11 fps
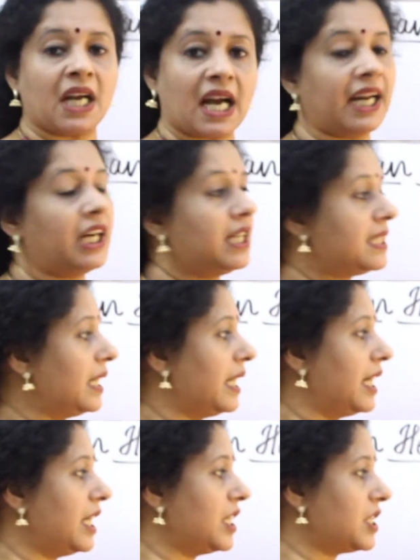Ionizing
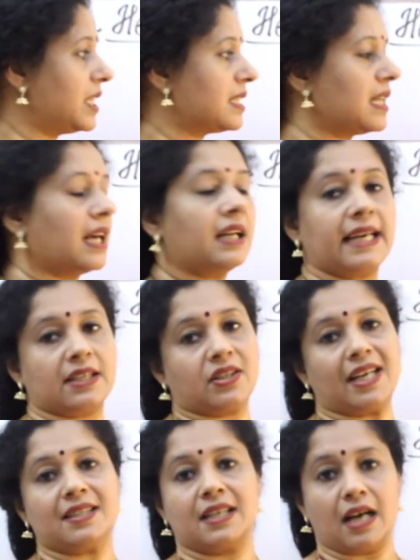radiations are
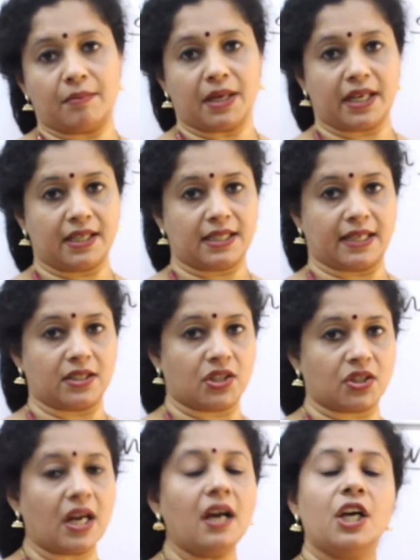X-rays, gamma rays,
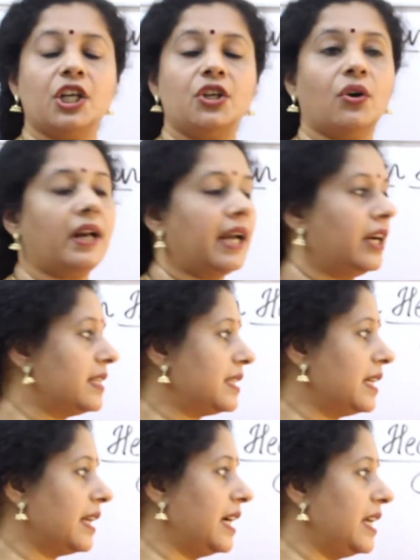etc.
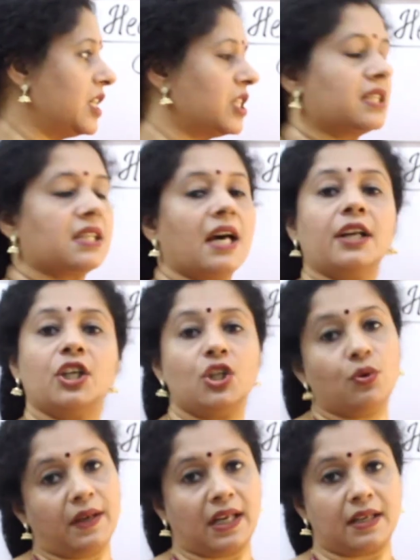Non-ionizing radiations are
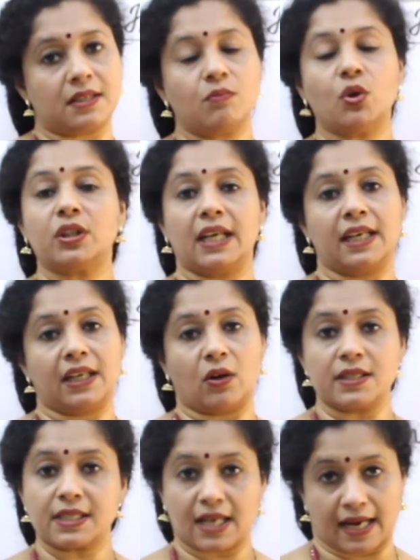UV rays. Both can
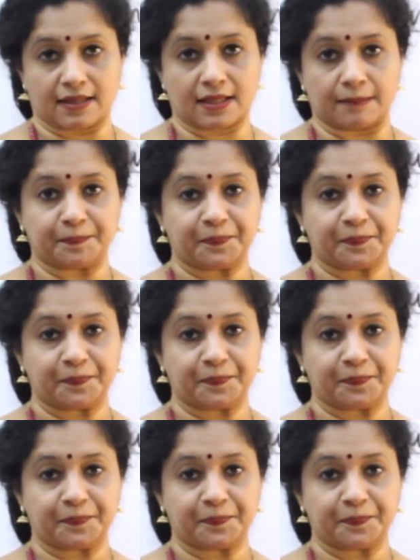cause cancer.